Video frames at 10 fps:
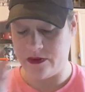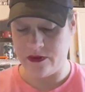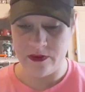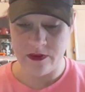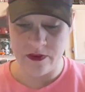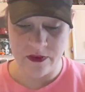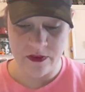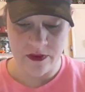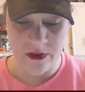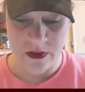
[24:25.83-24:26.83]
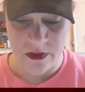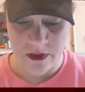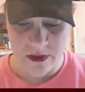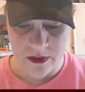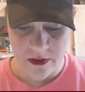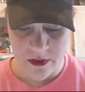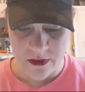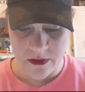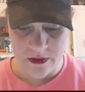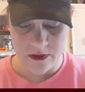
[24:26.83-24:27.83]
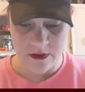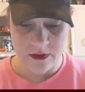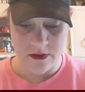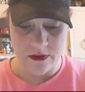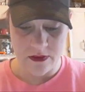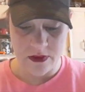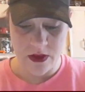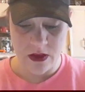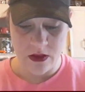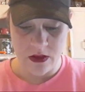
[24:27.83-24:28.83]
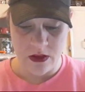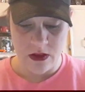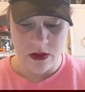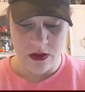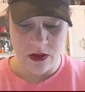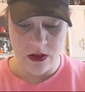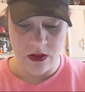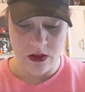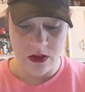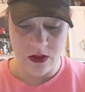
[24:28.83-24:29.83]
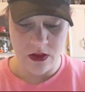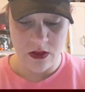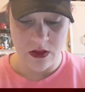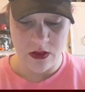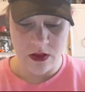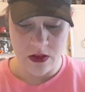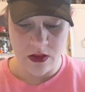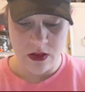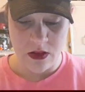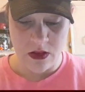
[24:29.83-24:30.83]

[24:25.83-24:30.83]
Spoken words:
(no one is talking)